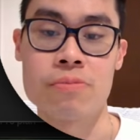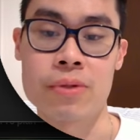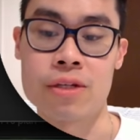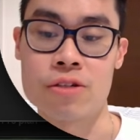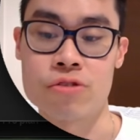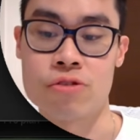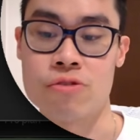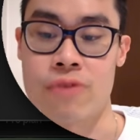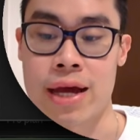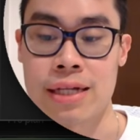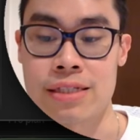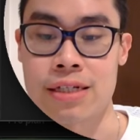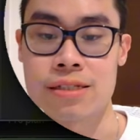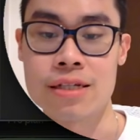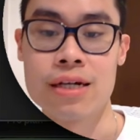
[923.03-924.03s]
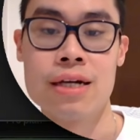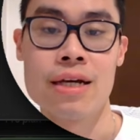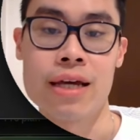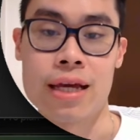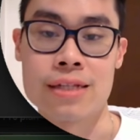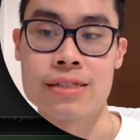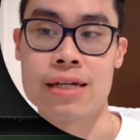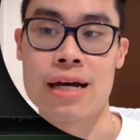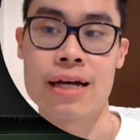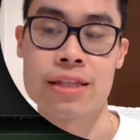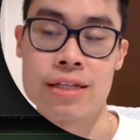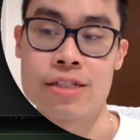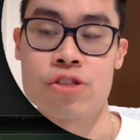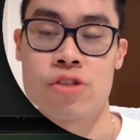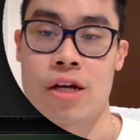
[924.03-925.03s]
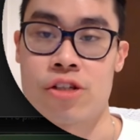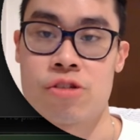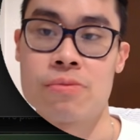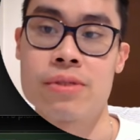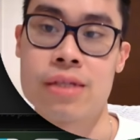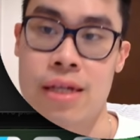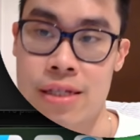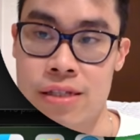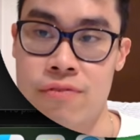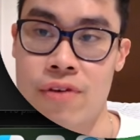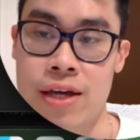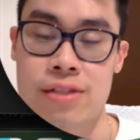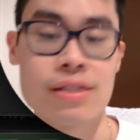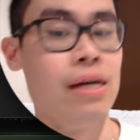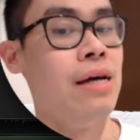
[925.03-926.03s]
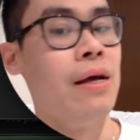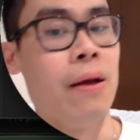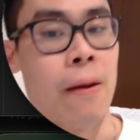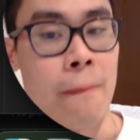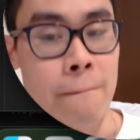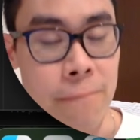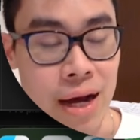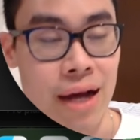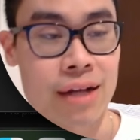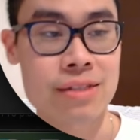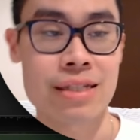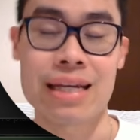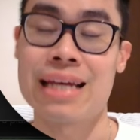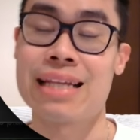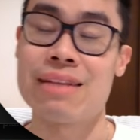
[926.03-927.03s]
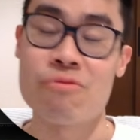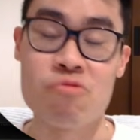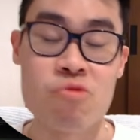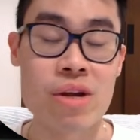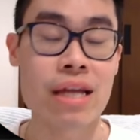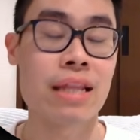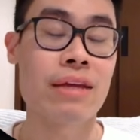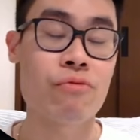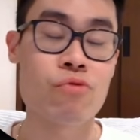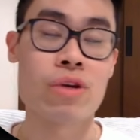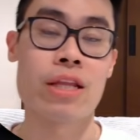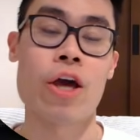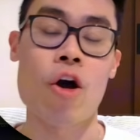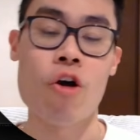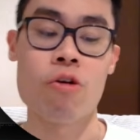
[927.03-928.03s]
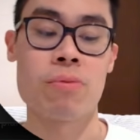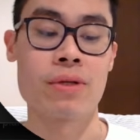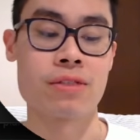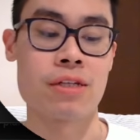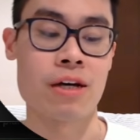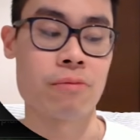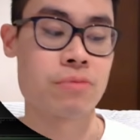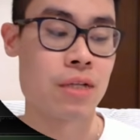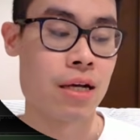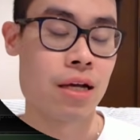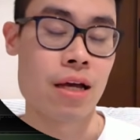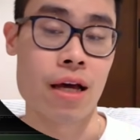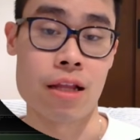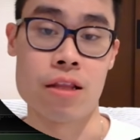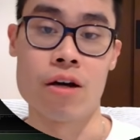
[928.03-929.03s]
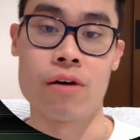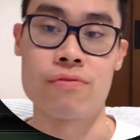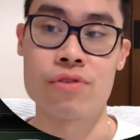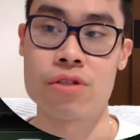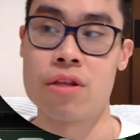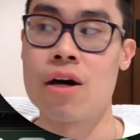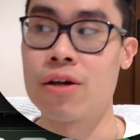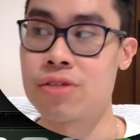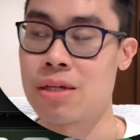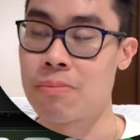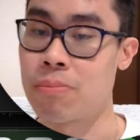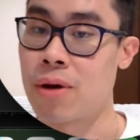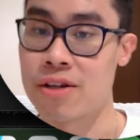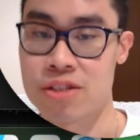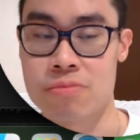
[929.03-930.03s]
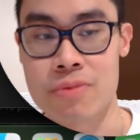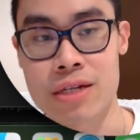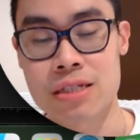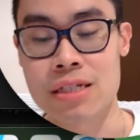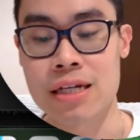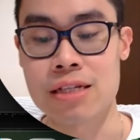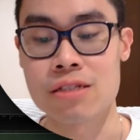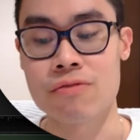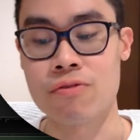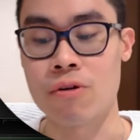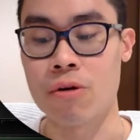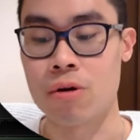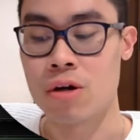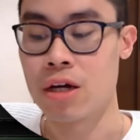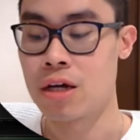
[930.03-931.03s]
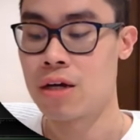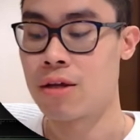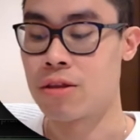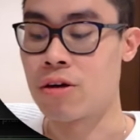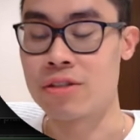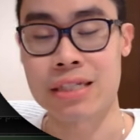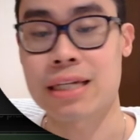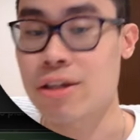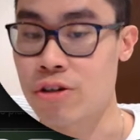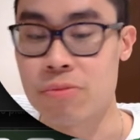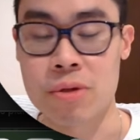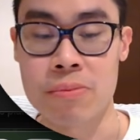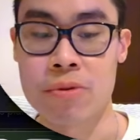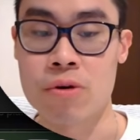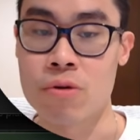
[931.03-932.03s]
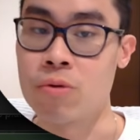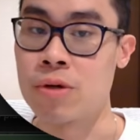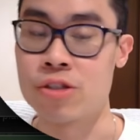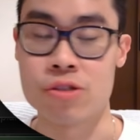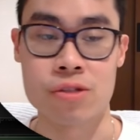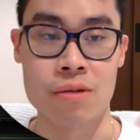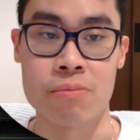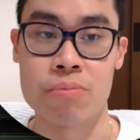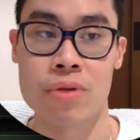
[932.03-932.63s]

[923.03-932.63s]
being created inside this ChatGPT interface. But it really, really opens up a lot of slots and possibilities for non-technical people who are just